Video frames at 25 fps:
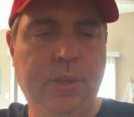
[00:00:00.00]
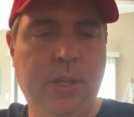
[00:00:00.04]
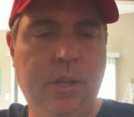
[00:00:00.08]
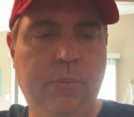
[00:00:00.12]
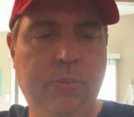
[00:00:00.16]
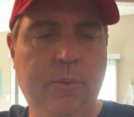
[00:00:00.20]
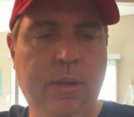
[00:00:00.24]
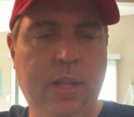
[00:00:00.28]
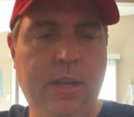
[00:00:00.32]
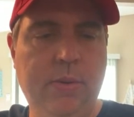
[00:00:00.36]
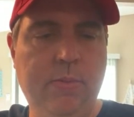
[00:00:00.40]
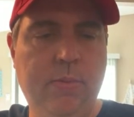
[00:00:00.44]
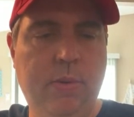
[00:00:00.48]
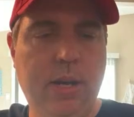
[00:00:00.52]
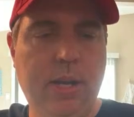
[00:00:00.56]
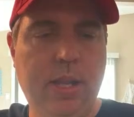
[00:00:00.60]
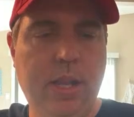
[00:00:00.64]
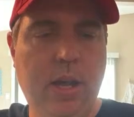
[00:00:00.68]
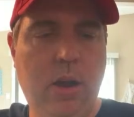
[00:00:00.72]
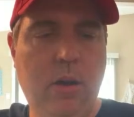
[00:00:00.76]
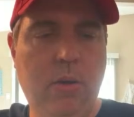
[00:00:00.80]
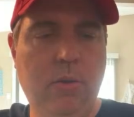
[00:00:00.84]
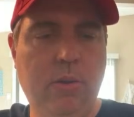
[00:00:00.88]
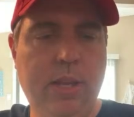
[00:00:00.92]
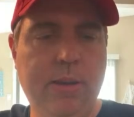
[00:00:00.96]
Really, one of
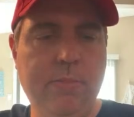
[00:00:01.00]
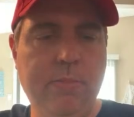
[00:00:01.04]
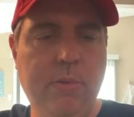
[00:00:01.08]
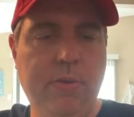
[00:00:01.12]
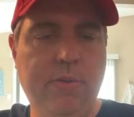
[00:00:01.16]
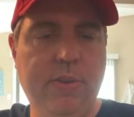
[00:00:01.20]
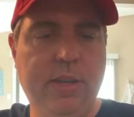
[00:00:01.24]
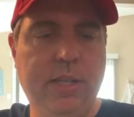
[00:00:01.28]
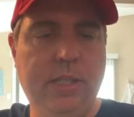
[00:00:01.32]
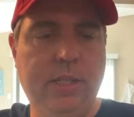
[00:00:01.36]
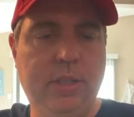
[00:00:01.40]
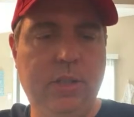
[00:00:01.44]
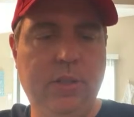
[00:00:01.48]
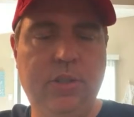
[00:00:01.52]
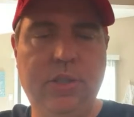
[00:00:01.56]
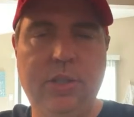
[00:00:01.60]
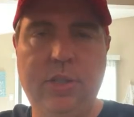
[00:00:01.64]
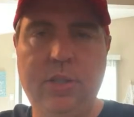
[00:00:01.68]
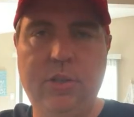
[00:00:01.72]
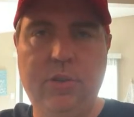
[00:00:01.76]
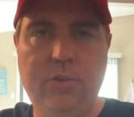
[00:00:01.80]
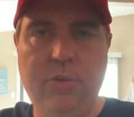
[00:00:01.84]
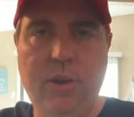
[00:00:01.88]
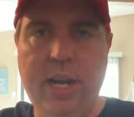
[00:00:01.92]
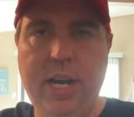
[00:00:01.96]
the only movies to
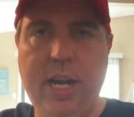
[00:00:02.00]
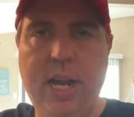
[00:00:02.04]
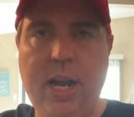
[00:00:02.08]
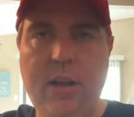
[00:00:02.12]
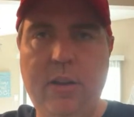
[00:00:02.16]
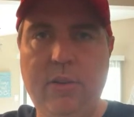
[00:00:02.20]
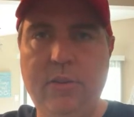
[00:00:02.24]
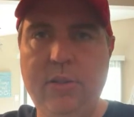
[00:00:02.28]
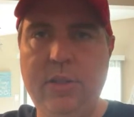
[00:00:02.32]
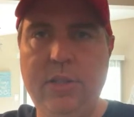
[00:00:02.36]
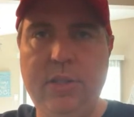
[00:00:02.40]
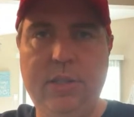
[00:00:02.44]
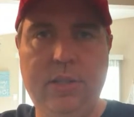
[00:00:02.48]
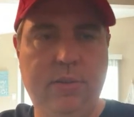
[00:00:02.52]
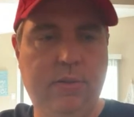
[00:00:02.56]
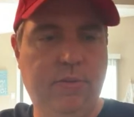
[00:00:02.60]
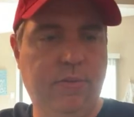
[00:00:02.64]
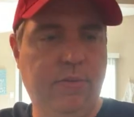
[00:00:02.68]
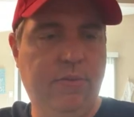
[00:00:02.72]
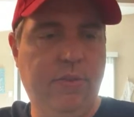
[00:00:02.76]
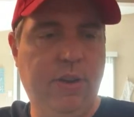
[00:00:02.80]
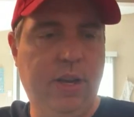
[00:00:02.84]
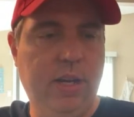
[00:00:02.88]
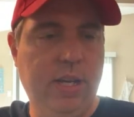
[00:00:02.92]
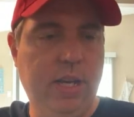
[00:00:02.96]
just straight out just
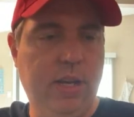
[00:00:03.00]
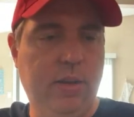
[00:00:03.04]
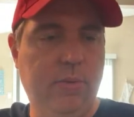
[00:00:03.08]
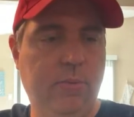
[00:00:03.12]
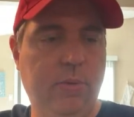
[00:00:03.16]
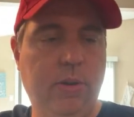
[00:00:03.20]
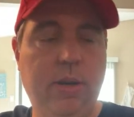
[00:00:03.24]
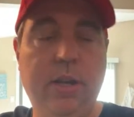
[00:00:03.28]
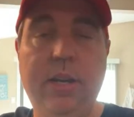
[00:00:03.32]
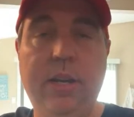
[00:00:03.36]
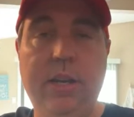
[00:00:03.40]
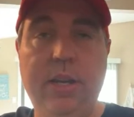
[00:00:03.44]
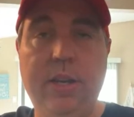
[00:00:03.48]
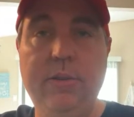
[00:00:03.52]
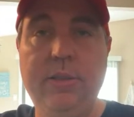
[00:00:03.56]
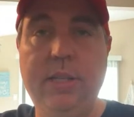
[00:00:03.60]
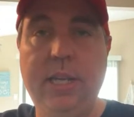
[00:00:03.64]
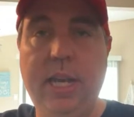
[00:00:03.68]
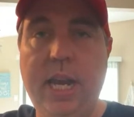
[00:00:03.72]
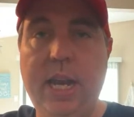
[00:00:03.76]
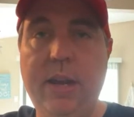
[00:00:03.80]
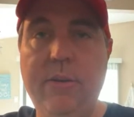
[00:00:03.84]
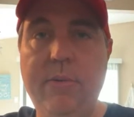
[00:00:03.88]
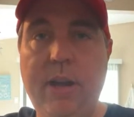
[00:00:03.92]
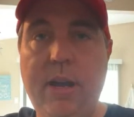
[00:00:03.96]
fuck it, we're going to use
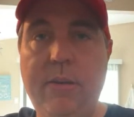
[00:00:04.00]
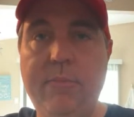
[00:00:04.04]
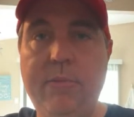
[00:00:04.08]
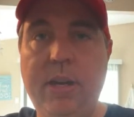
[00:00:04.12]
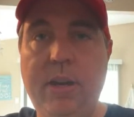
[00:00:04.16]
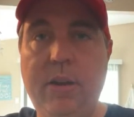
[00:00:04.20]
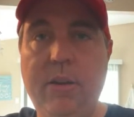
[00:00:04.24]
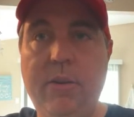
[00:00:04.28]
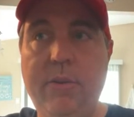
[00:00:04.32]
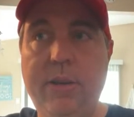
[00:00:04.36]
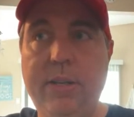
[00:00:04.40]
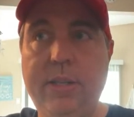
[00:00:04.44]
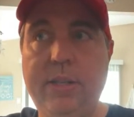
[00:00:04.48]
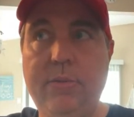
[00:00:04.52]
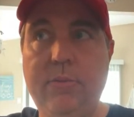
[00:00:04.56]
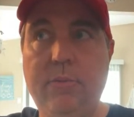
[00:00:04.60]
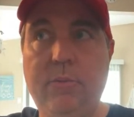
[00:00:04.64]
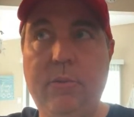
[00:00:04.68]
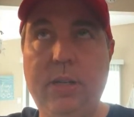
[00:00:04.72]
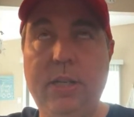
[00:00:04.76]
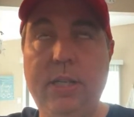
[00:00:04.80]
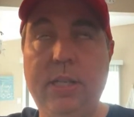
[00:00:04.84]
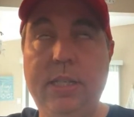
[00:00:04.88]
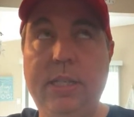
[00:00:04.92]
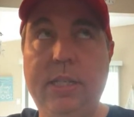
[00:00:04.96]
the Arab terrorist
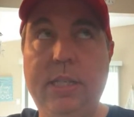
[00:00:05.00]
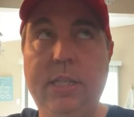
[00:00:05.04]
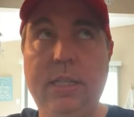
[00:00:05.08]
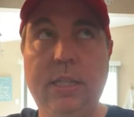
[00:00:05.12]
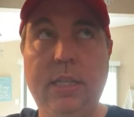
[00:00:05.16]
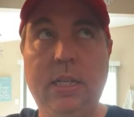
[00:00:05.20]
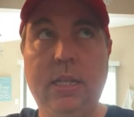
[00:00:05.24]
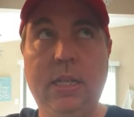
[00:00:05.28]
was